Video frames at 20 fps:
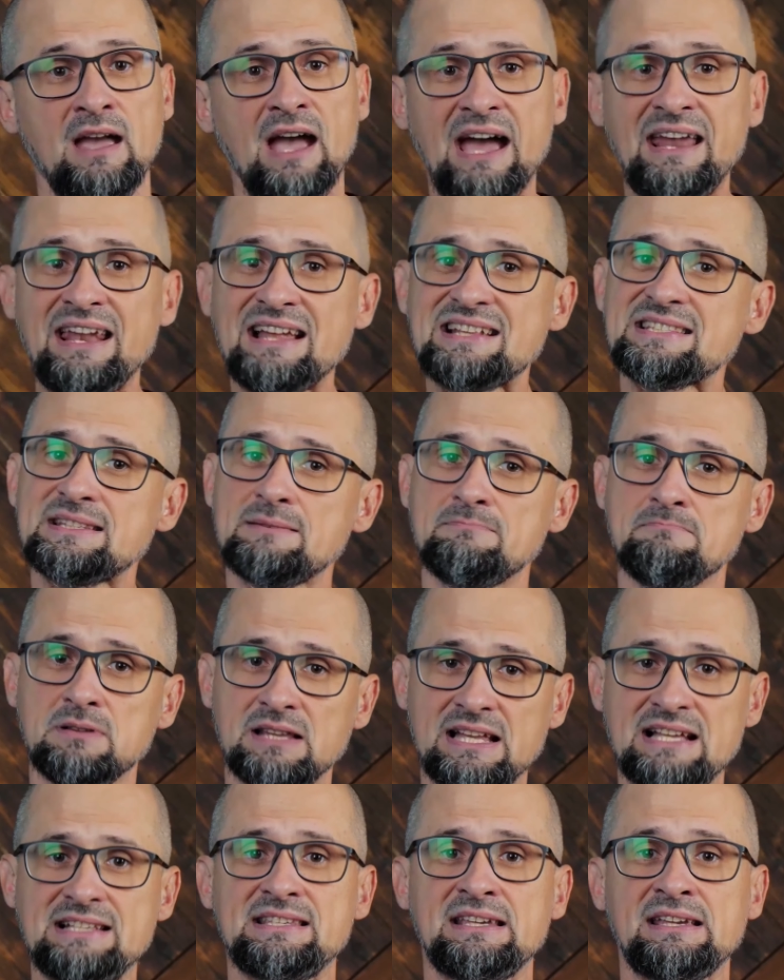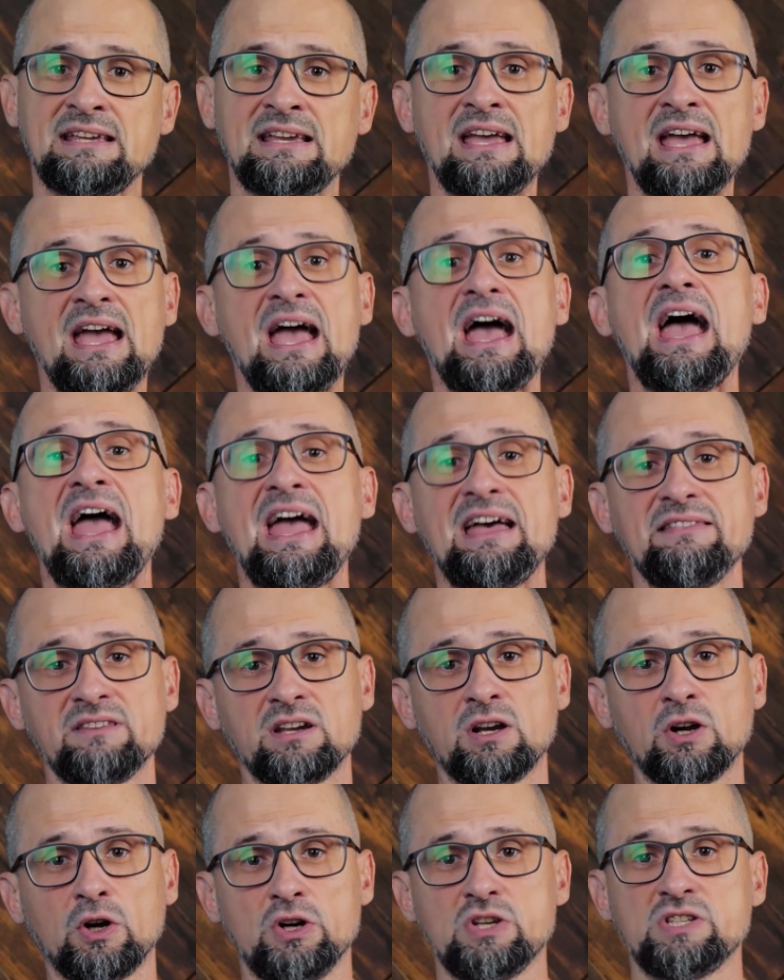And that's the blessing and the
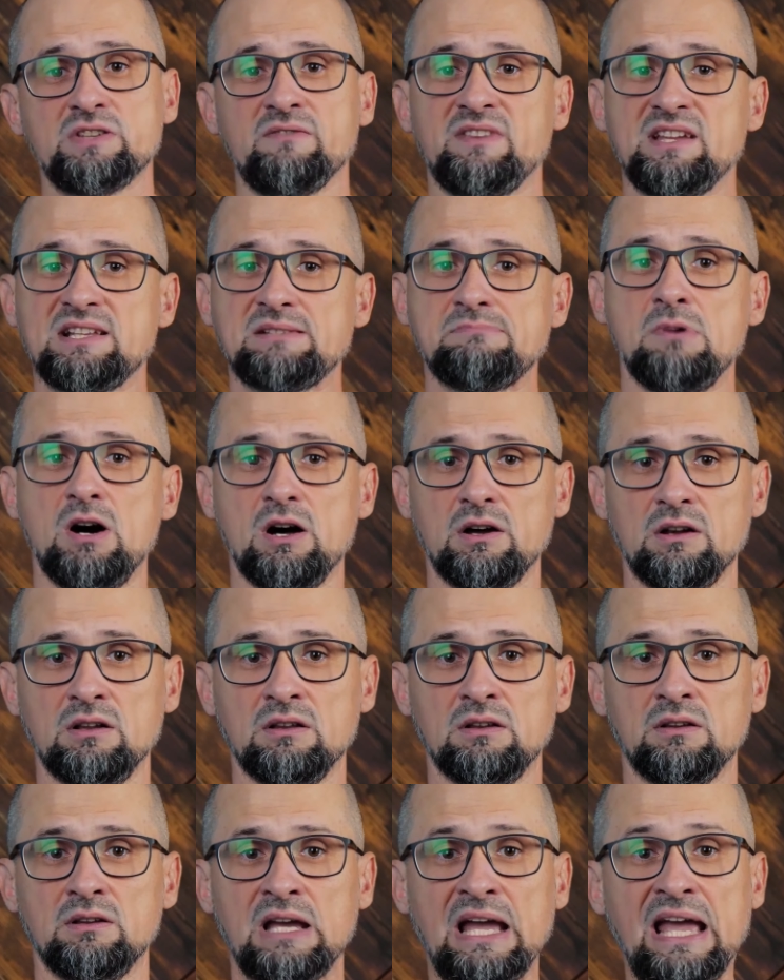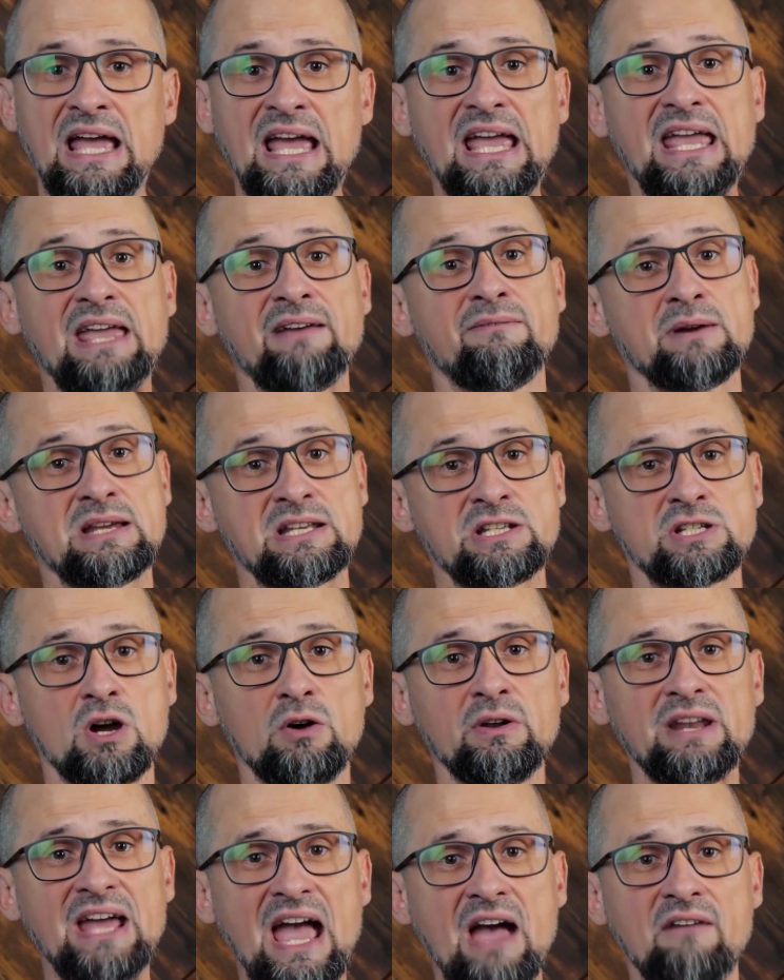curse of this model. If we
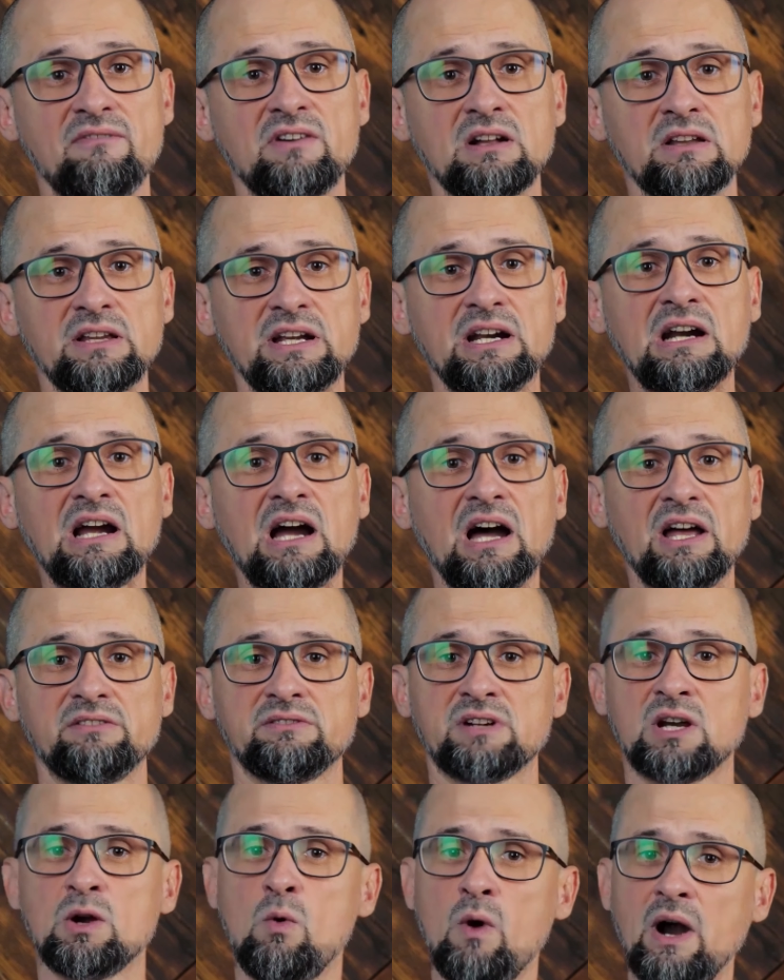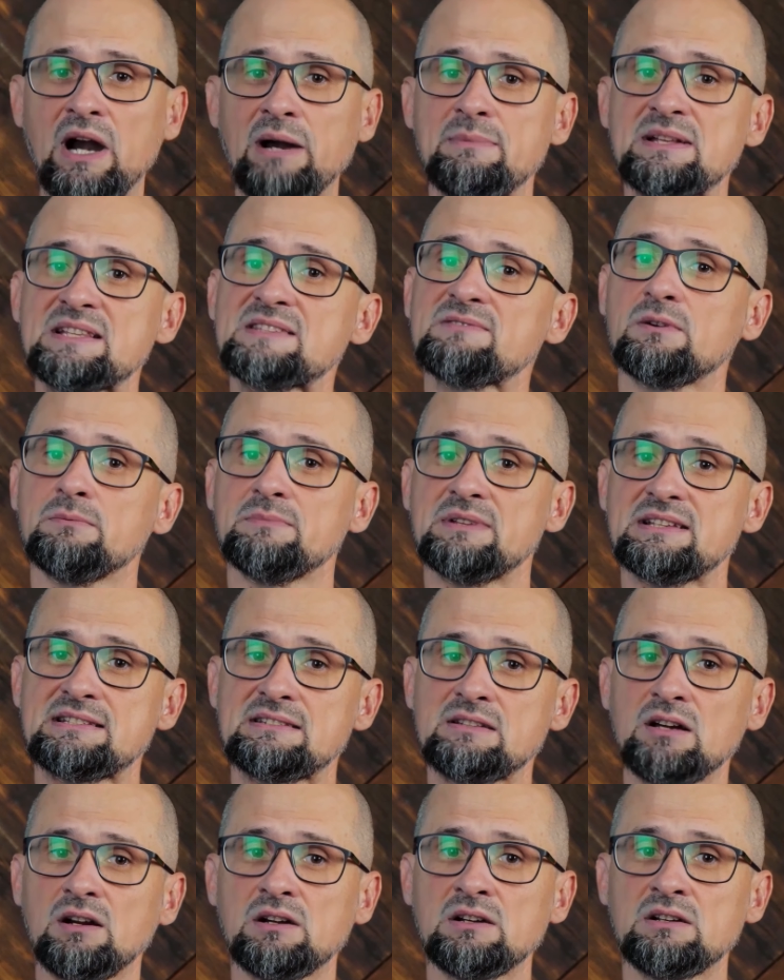don't have clear-cut requirements from the
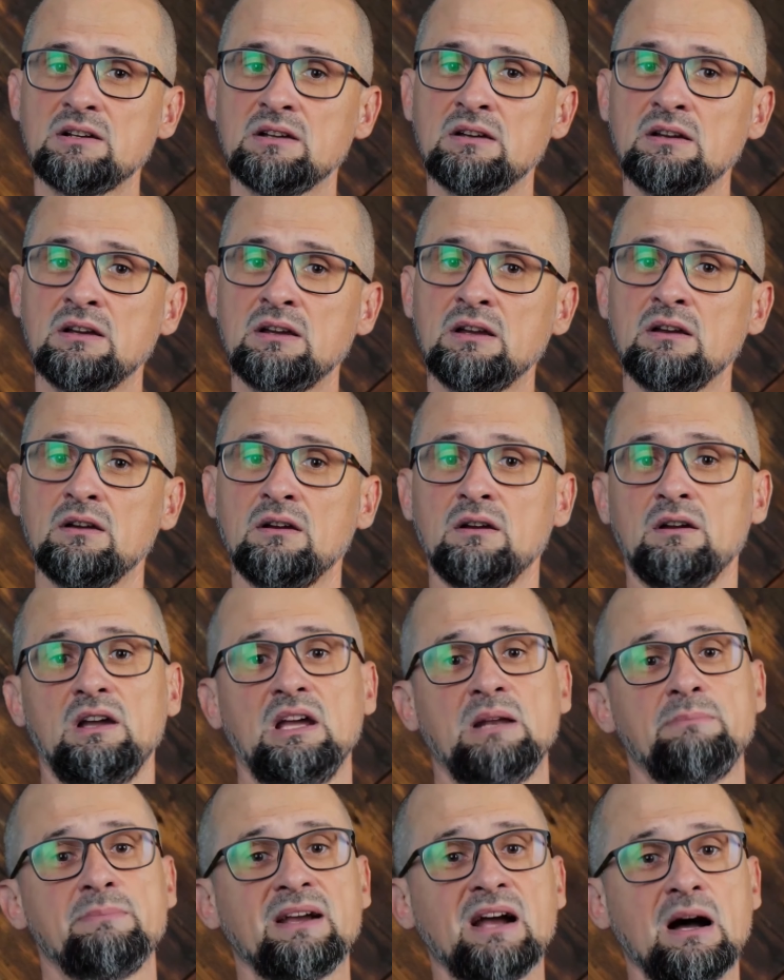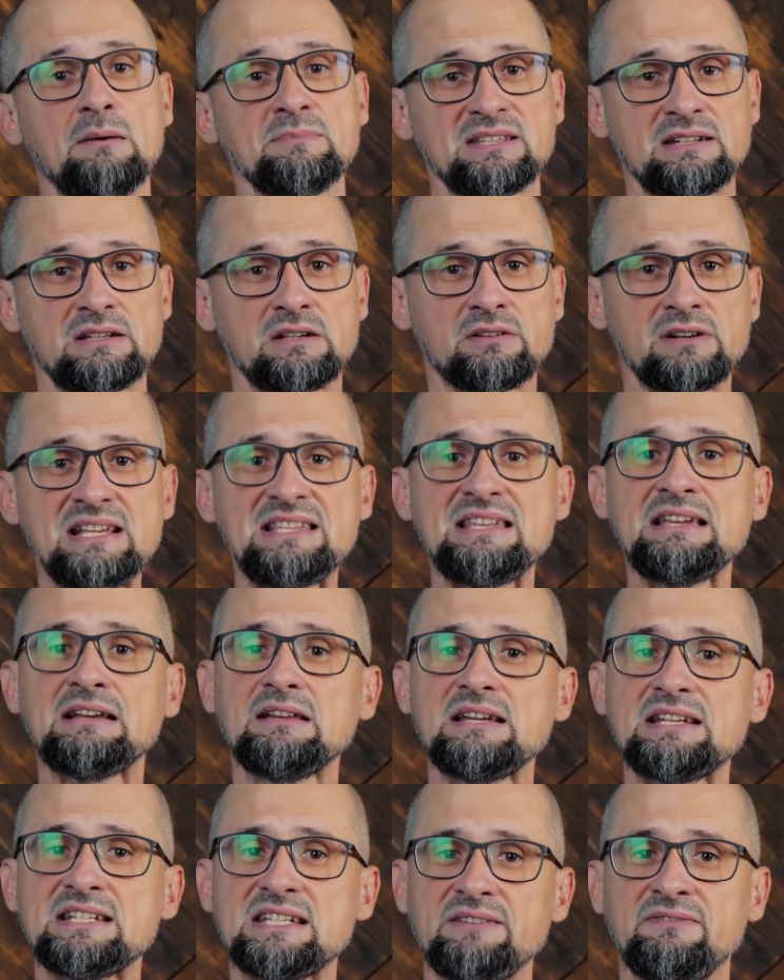start, it becomes
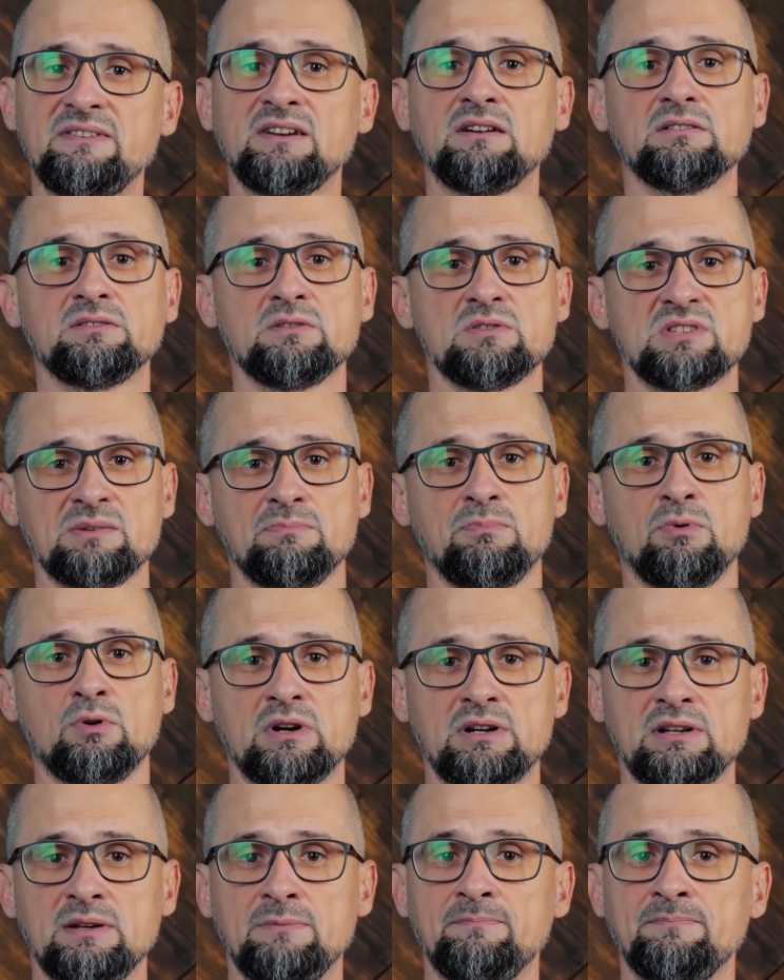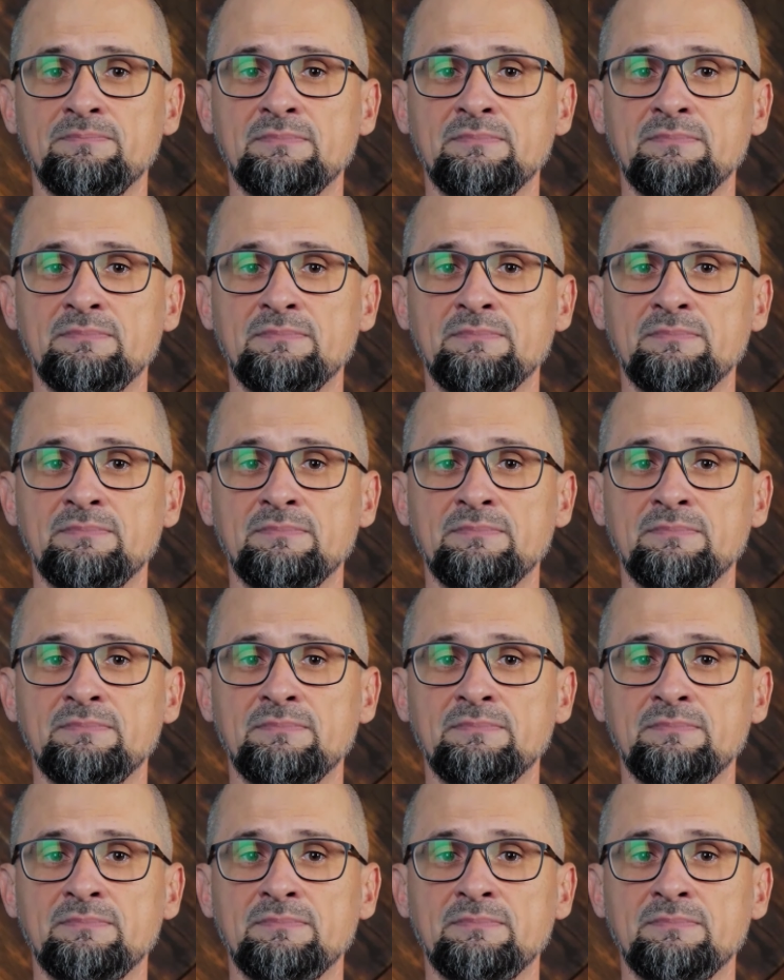increasingly difficult to support.